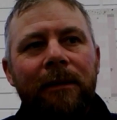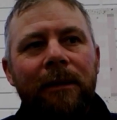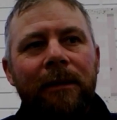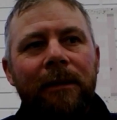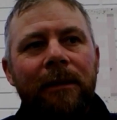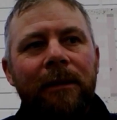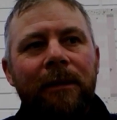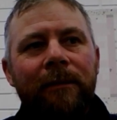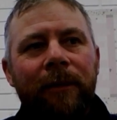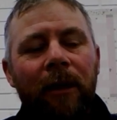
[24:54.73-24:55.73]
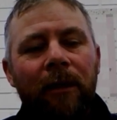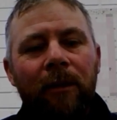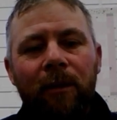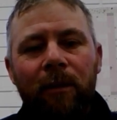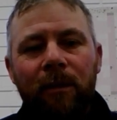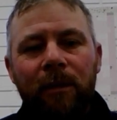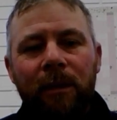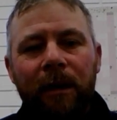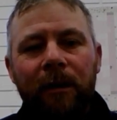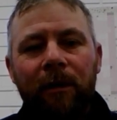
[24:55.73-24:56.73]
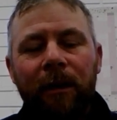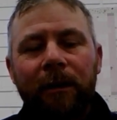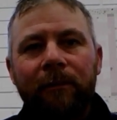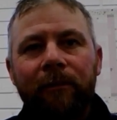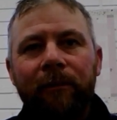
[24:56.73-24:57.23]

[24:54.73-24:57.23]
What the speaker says: just follow a horse, like